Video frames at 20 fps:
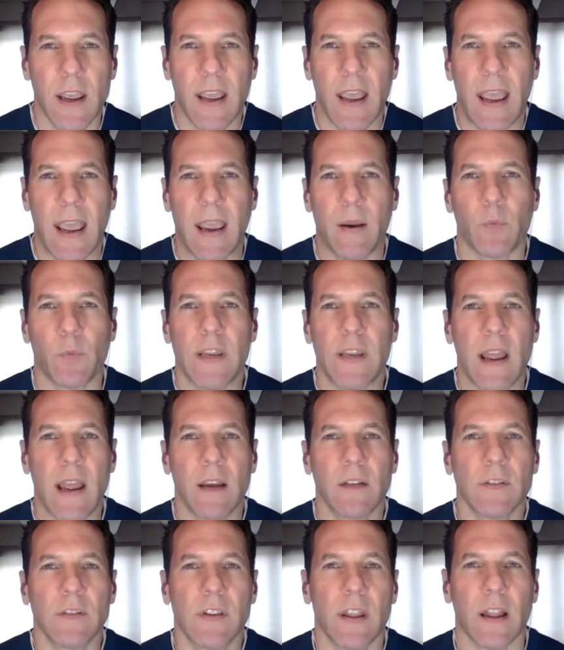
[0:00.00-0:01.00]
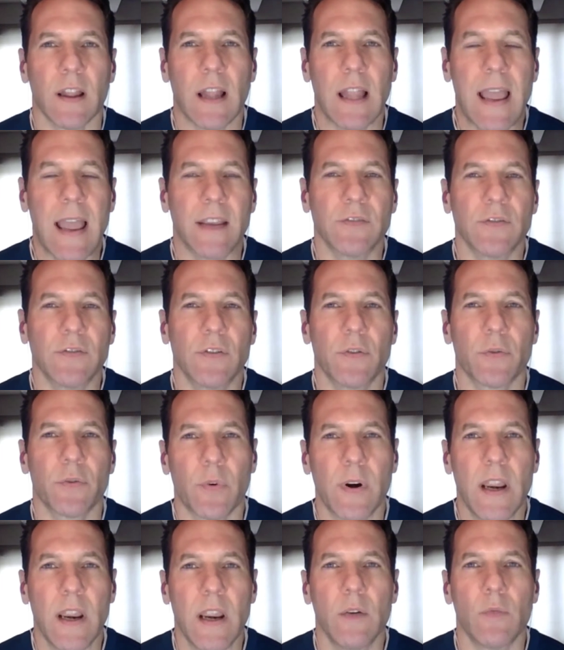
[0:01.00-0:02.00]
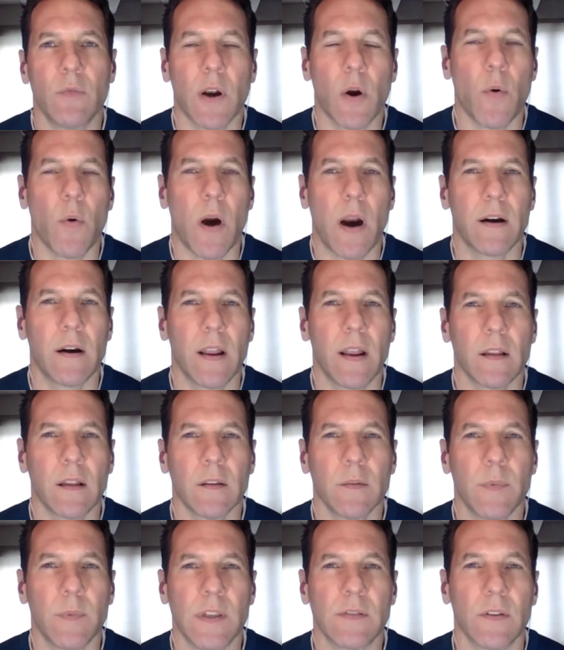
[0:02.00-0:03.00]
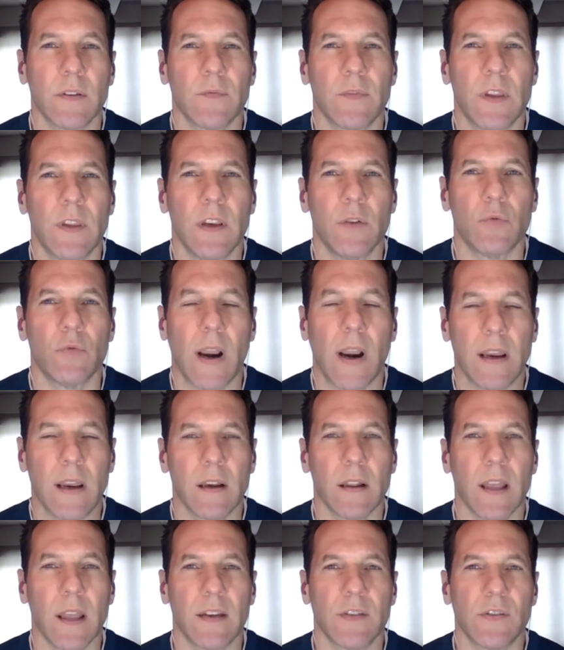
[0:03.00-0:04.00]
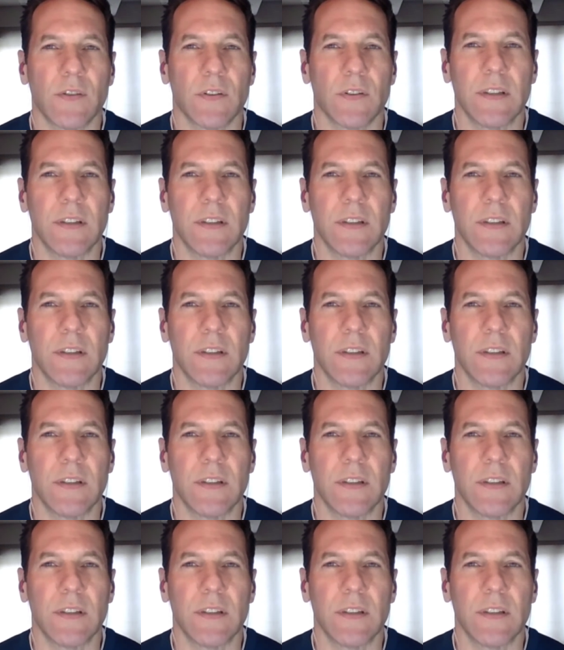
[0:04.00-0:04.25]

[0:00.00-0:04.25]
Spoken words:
And we're down to the last 3 required elements of the regulation.